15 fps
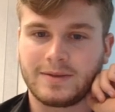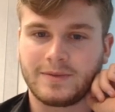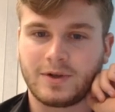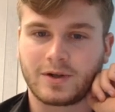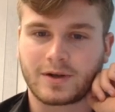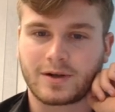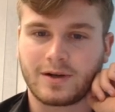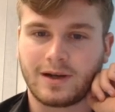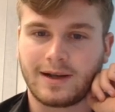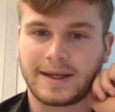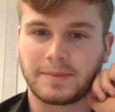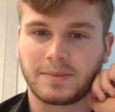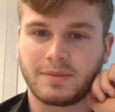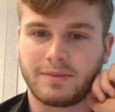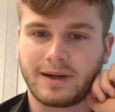or
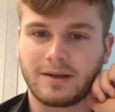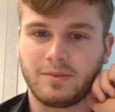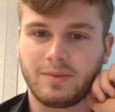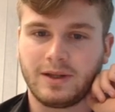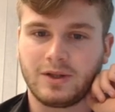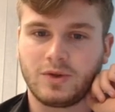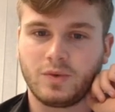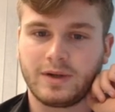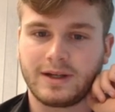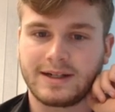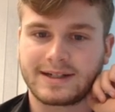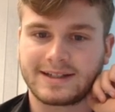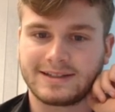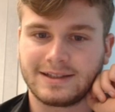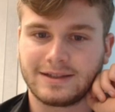lime might be too
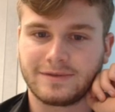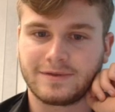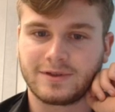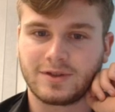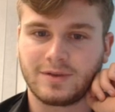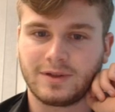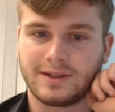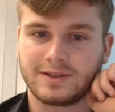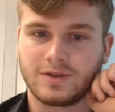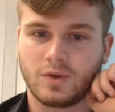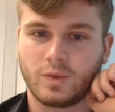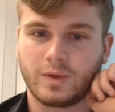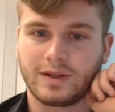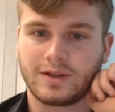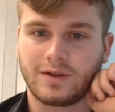aggressive, so let's go
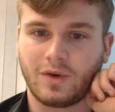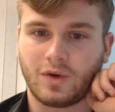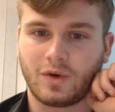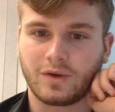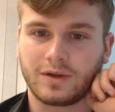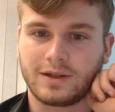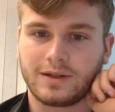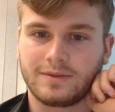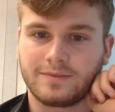with long.